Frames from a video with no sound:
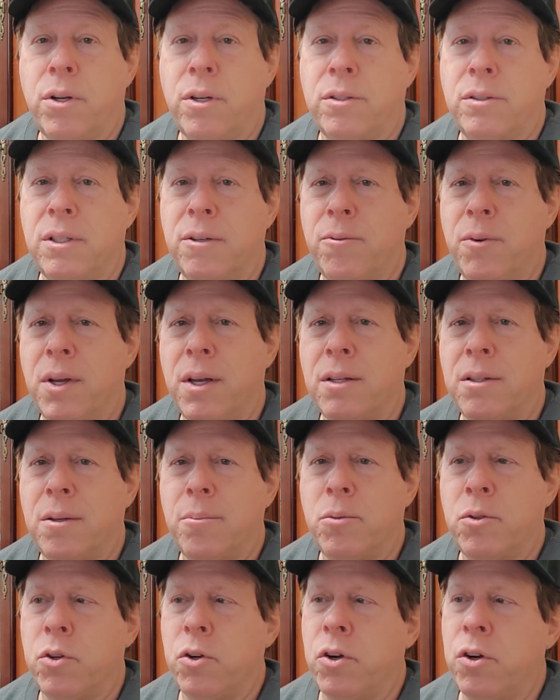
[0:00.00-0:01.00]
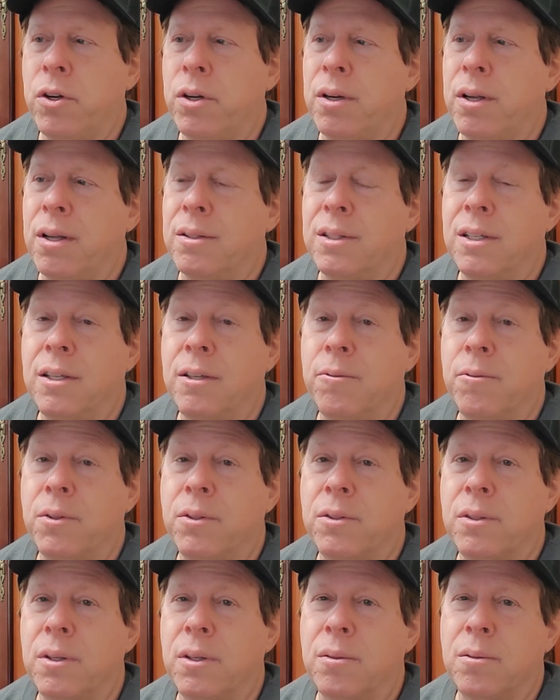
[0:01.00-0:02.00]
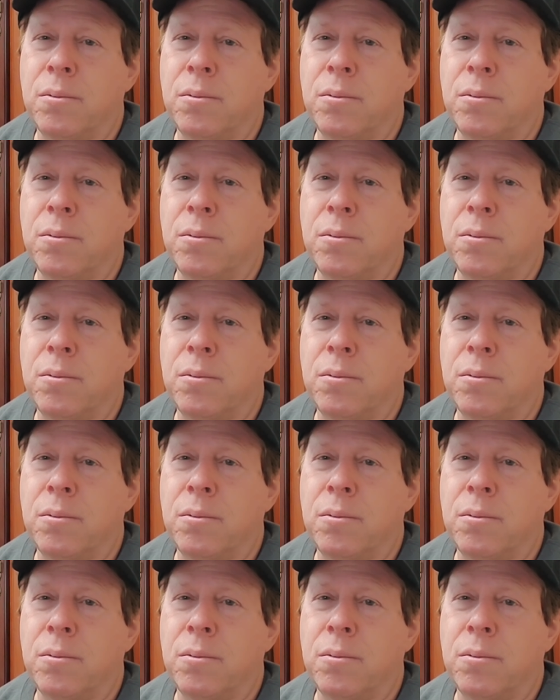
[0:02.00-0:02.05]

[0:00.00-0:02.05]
and see if we can get some dirt and see if it's